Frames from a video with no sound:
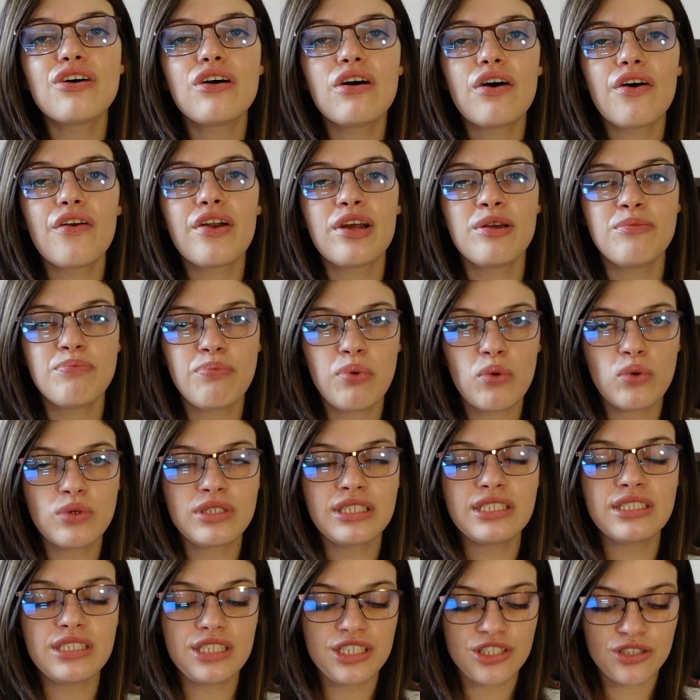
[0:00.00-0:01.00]
are
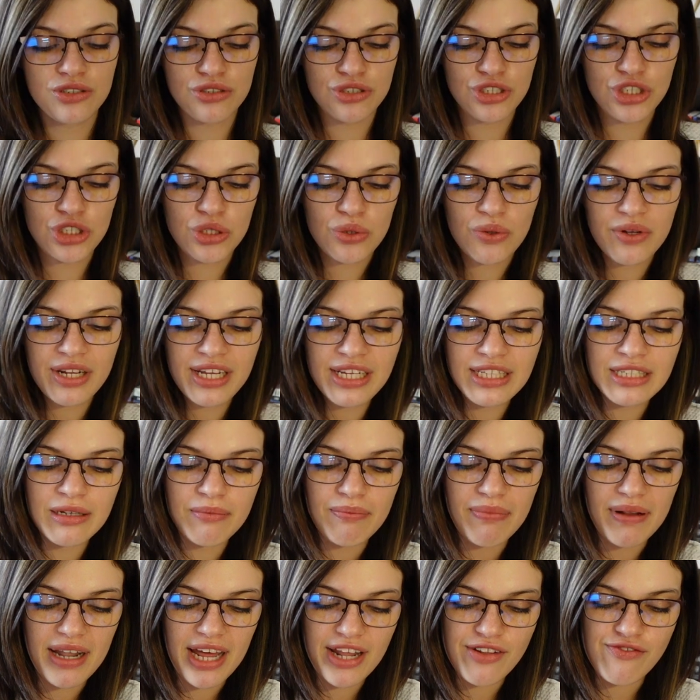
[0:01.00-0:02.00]
important in controlling the
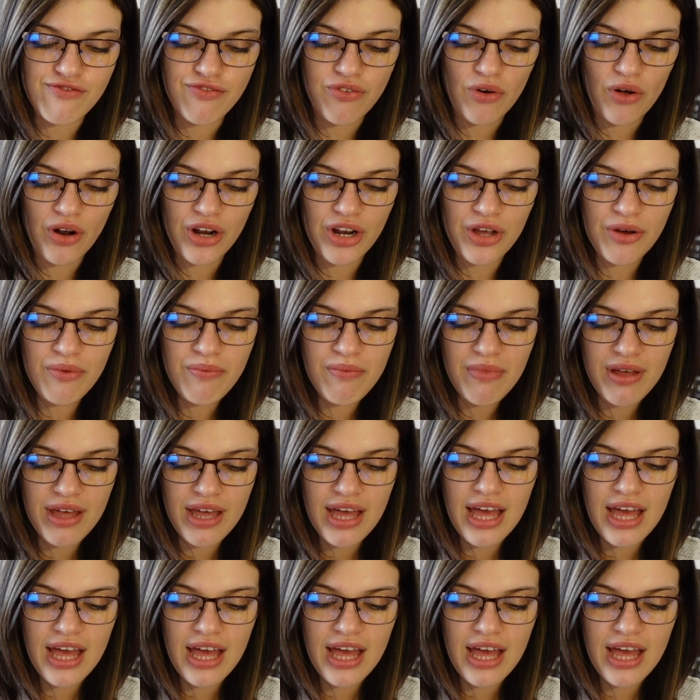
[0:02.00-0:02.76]
blood volume